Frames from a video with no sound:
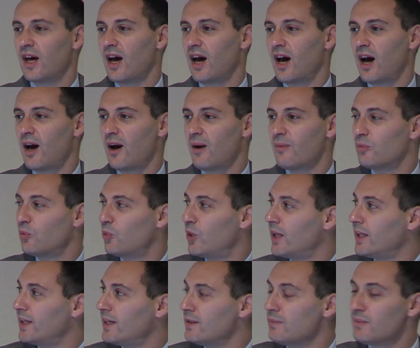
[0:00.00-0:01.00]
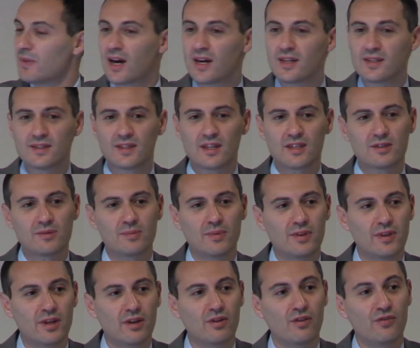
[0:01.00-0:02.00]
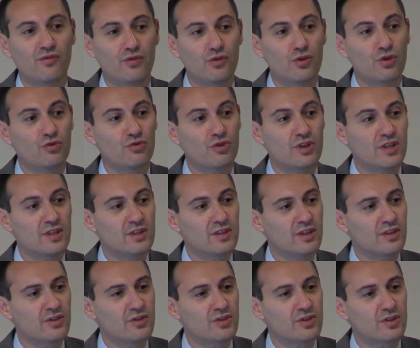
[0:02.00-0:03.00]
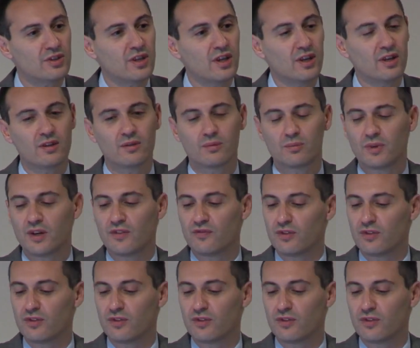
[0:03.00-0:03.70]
Well, in my assessment, there are 4 reasons. We're